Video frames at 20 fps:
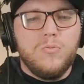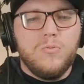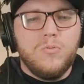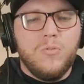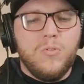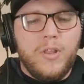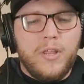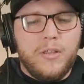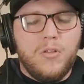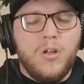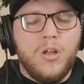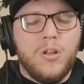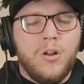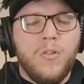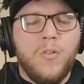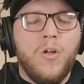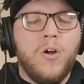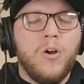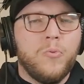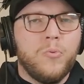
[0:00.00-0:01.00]
like on a
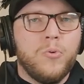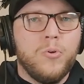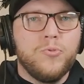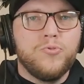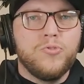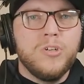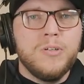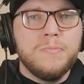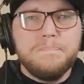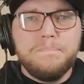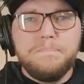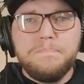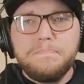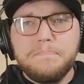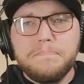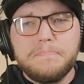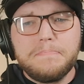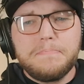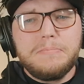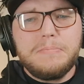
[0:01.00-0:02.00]
long road trip.
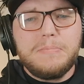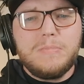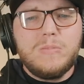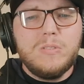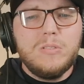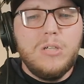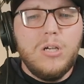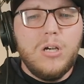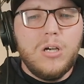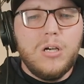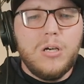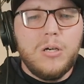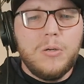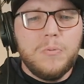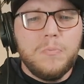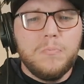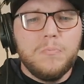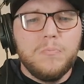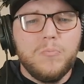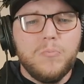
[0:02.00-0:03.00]

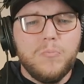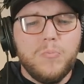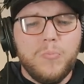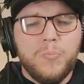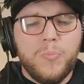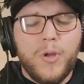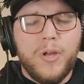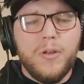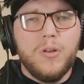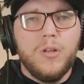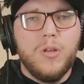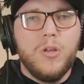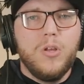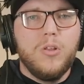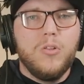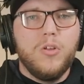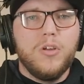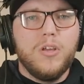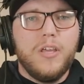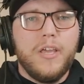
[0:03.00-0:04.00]
Um, But
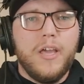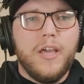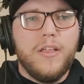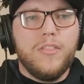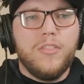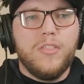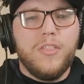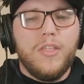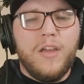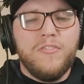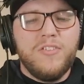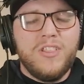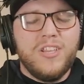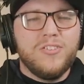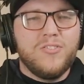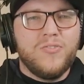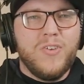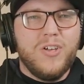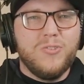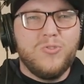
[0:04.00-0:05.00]
looking at everything, just
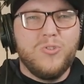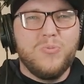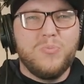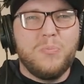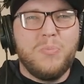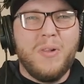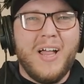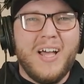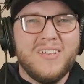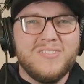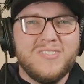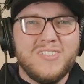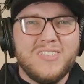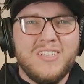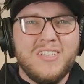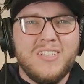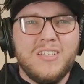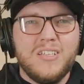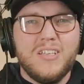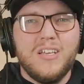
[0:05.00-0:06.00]
felt super
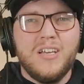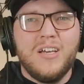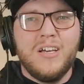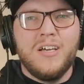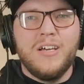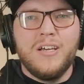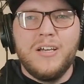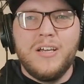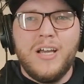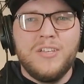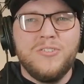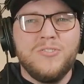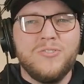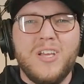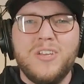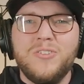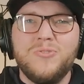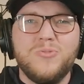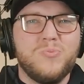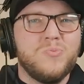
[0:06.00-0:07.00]
plasticky. Uh, I just, I
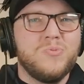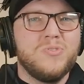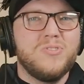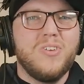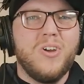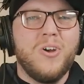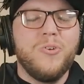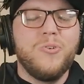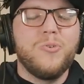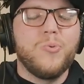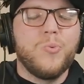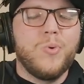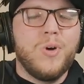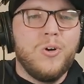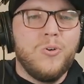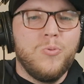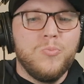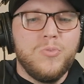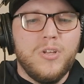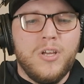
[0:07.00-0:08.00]
just was
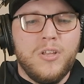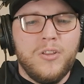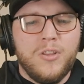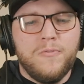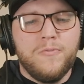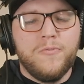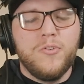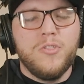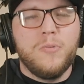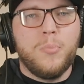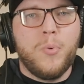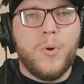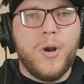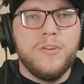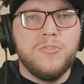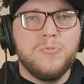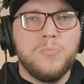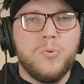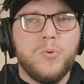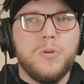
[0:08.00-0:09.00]
underwhelmed. And then for the price
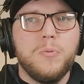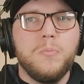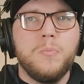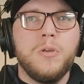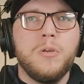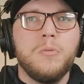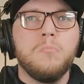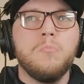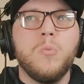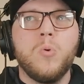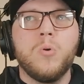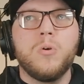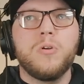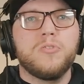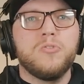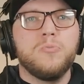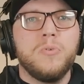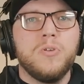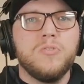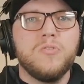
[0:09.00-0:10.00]
point being more
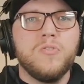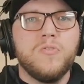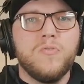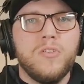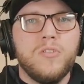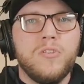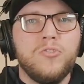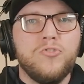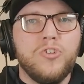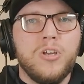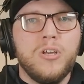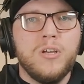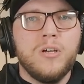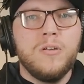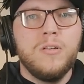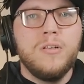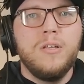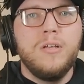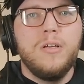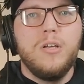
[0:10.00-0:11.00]
expensive than the J
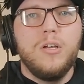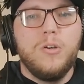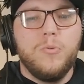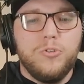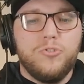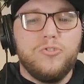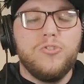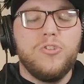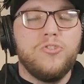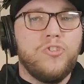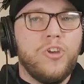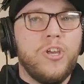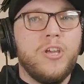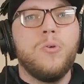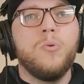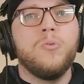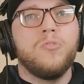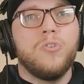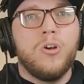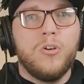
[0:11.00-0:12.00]
L, which the J L
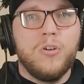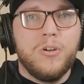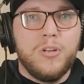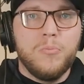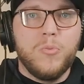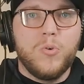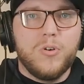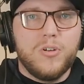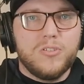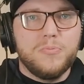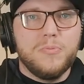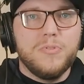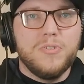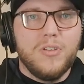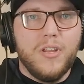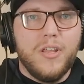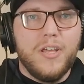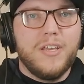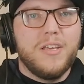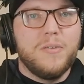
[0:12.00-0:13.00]
was already more expensive,
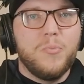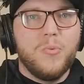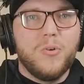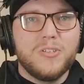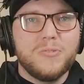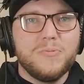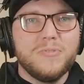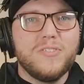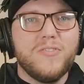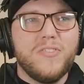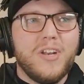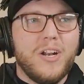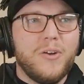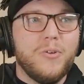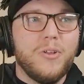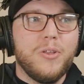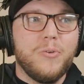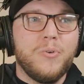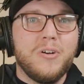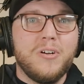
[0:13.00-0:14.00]
like more expensive than I
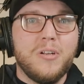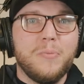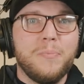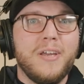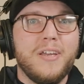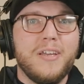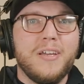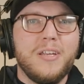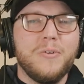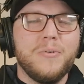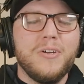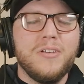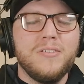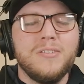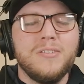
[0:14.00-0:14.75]
really wanted to pay anyways.